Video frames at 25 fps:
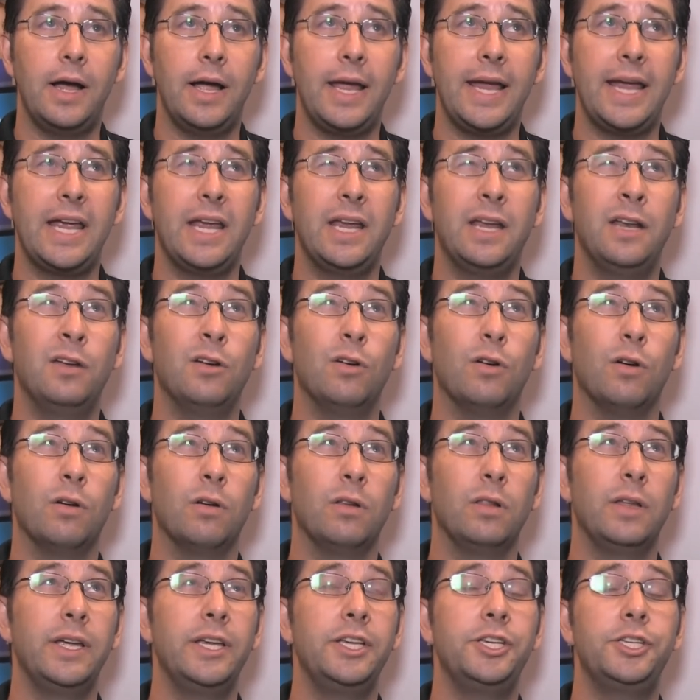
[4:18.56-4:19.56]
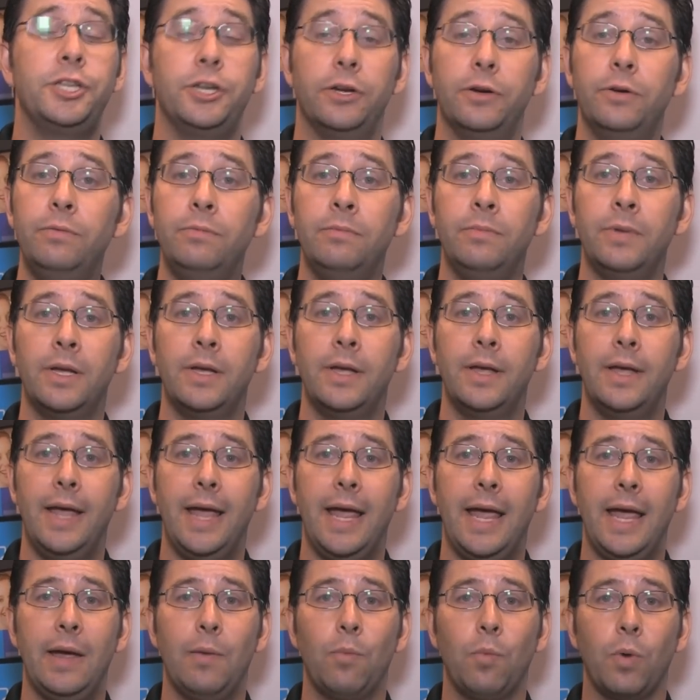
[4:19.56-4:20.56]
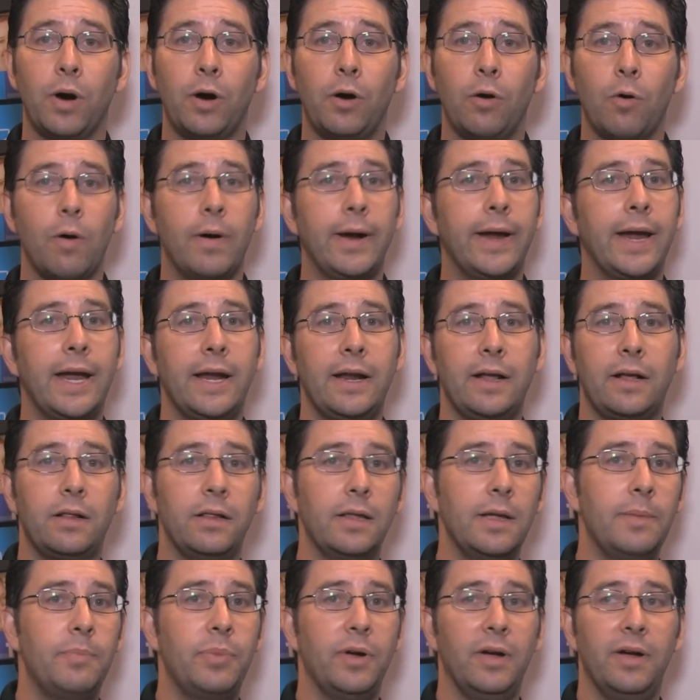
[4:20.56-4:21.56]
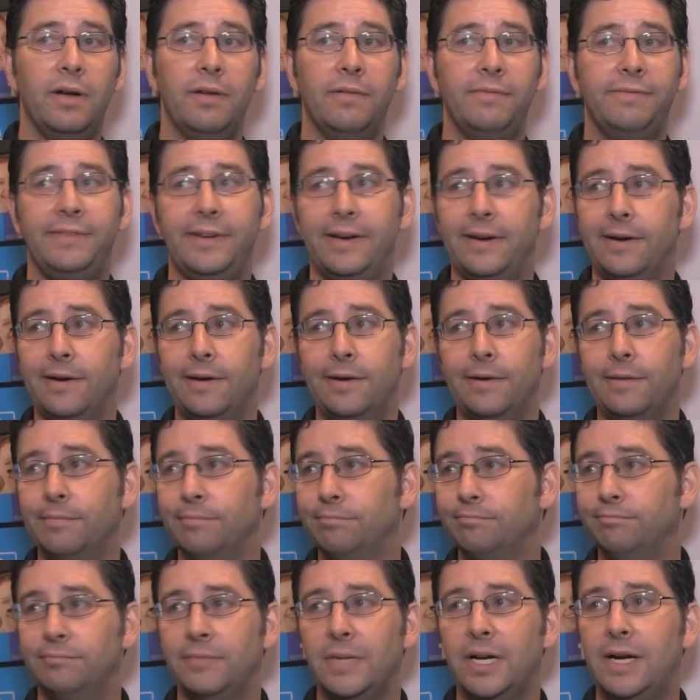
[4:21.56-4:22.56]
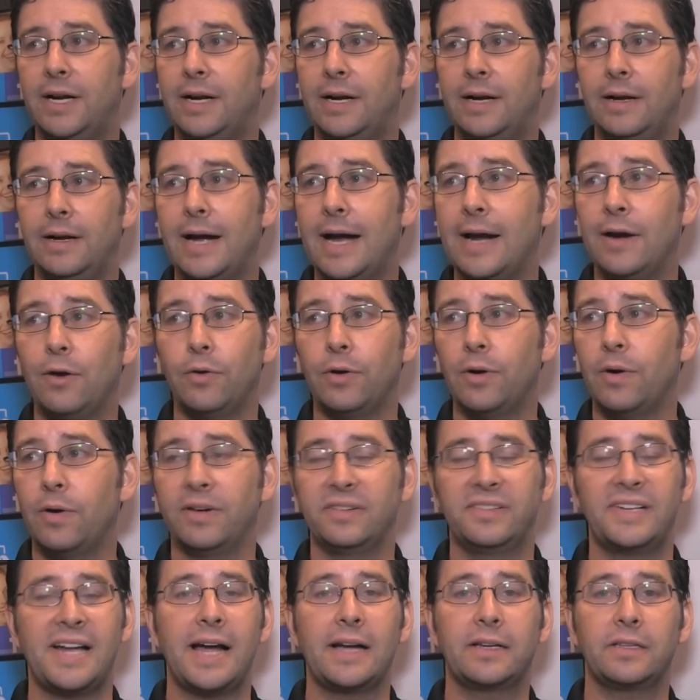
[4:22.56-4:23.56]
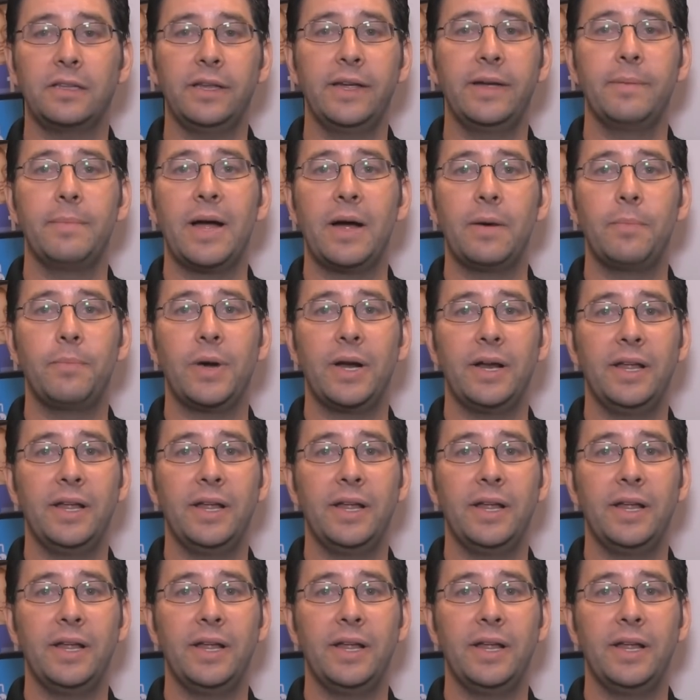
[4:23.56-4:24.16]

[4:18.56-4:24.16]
in early June, and we're growing at a clip of I don't know exactly amount,